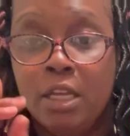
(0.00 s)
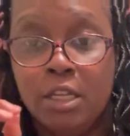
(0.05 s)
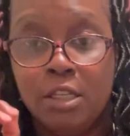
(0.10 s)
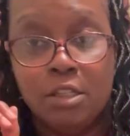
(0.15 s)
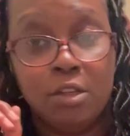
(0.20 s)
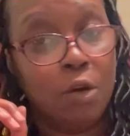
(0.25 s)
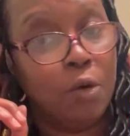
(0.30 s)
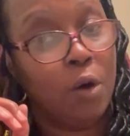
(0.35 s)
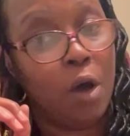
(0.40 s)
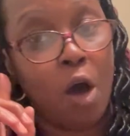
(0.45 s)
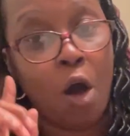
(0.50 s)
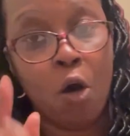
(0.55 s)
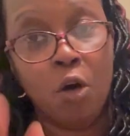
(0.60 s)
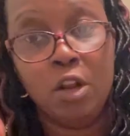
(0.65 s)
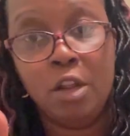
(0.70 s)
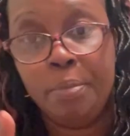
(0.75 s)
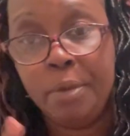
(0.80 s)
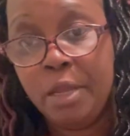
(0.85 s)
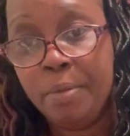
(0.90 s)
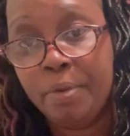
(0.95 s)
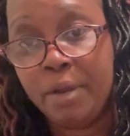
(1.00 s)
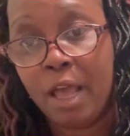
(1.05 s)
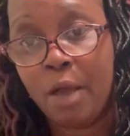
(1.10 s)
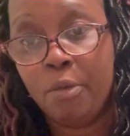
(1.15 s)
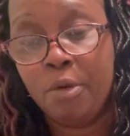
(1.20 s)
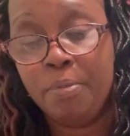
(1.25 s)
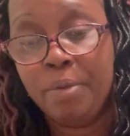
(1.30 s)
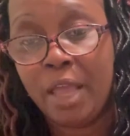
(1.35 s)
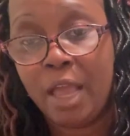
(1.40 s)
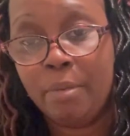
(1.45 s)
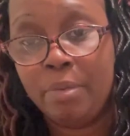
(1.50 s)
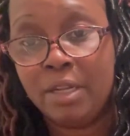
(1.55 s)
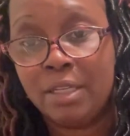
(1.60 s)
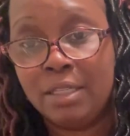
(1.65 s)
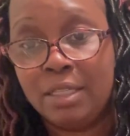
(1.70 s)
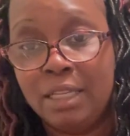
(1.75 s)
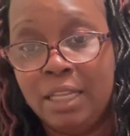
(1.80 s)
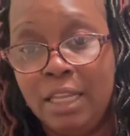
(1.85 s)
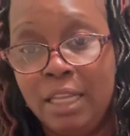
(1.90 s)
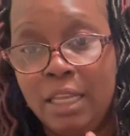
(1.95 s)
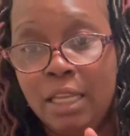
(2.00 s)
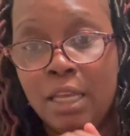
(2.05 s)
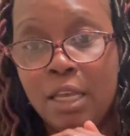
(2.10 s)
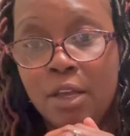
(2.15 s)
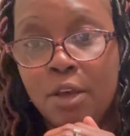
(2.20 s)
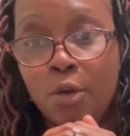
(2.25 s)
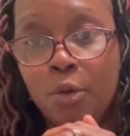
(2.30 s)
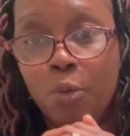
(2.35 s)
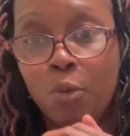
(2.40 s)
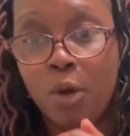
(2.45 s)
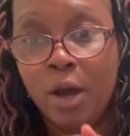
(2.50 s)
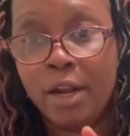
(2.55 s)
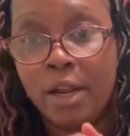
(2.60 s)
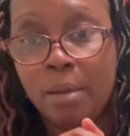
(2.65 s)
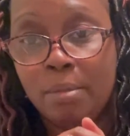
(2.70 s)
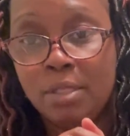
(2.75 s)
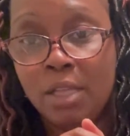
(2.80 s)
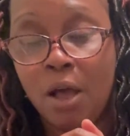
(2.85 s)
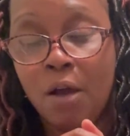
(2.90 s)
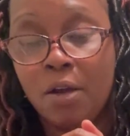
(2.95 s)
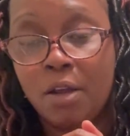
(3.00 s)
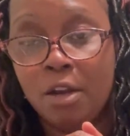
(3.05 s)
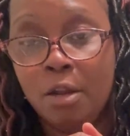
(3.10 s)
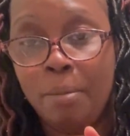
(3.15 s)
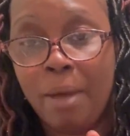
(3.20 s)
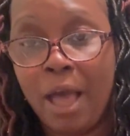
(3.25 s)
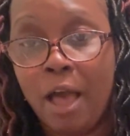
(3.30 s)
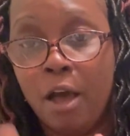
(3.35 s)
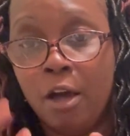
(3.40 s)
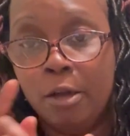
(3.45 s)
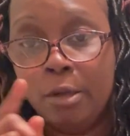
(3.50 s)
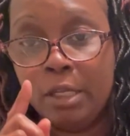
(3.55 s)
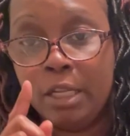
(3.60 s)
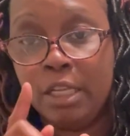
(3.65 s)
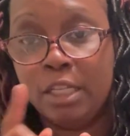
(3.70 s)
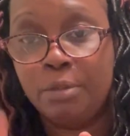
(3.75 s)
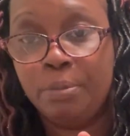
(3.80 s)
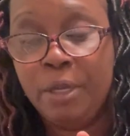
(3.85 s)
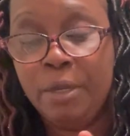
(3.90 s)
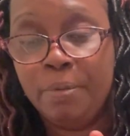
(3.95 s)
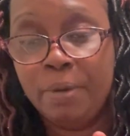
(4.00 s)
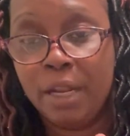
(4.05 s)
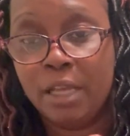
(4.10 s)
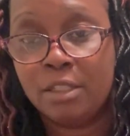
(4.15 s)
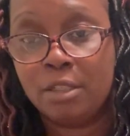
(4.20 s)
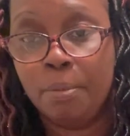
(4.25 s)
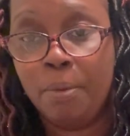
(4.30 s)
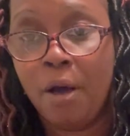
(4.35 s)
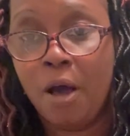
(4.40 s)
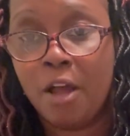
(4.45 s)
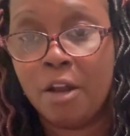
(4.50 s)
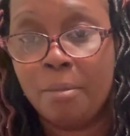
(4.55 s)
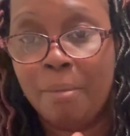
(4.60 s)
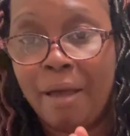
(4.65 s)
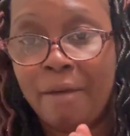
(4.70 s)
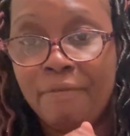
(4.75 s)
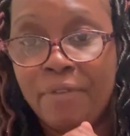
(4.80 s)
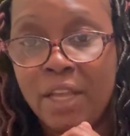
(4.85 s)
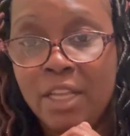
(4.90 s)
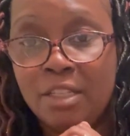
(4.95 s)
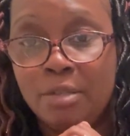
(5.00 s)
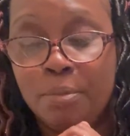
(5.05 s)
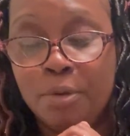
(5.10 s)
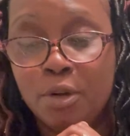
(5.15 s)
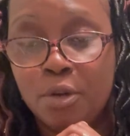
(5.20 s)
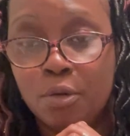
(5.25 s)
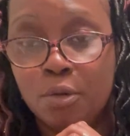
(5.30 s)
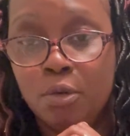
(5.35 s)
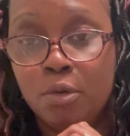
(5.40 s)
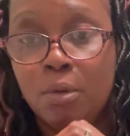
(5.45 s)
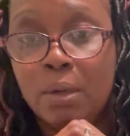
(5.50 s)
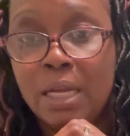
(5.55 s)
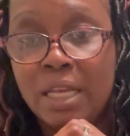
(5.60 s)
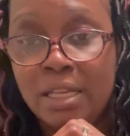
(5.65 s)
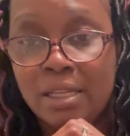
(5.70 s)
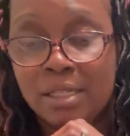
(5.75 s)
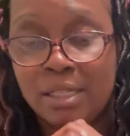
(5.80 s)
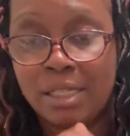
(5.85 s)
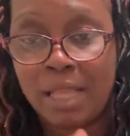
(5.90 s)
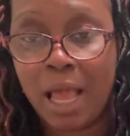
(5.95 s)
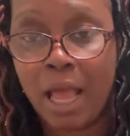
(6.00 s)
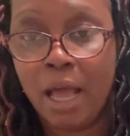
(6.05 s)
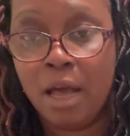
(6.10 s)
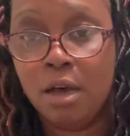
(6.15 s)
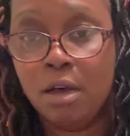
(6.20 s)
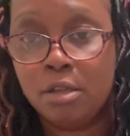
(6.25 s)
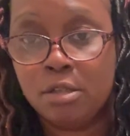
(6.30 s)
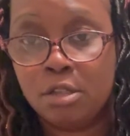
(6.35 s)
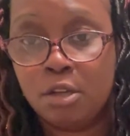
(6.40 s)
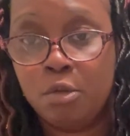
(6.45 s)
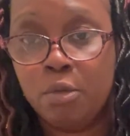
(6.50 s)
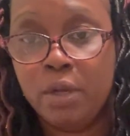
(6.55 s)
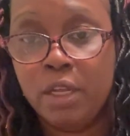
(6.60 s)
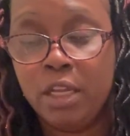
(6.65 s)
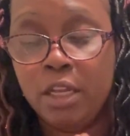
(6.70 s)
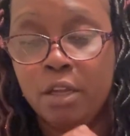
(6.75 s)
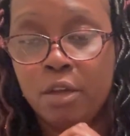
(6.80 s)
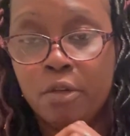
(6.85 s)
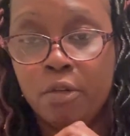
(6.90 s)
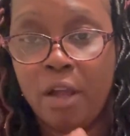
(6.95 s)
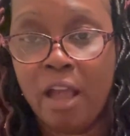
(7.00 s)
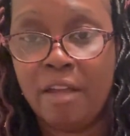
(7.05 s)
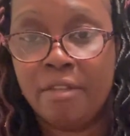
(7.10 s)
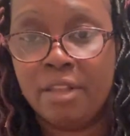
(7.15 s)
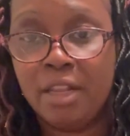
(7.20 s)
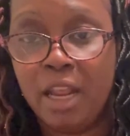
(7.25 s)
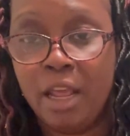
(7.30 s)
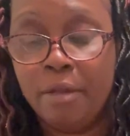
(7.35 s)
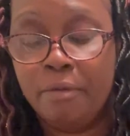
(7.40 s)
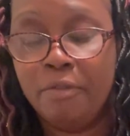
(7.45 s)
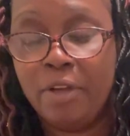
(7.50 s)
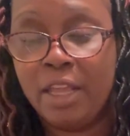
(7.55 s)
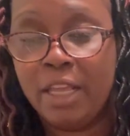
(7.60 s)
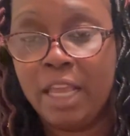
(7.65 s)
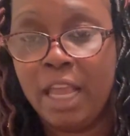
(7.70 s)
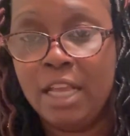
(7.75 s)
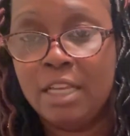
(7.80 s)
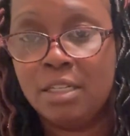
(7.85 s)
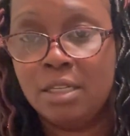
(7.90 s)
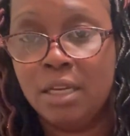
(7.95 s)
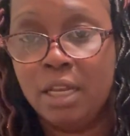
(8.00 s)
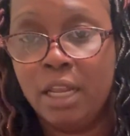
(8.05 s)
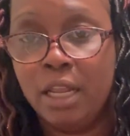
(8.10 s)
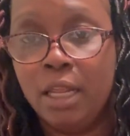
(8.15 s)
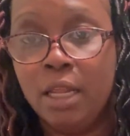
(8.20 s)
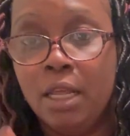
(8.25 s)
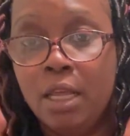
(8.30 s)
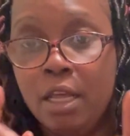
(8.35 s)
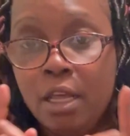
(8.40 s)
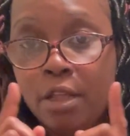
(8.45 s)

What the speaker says: So only people that will be able to see what I'm talking about is people that's a part of my Facebook group, Side Hustle Queen, Crafting and Vacationing.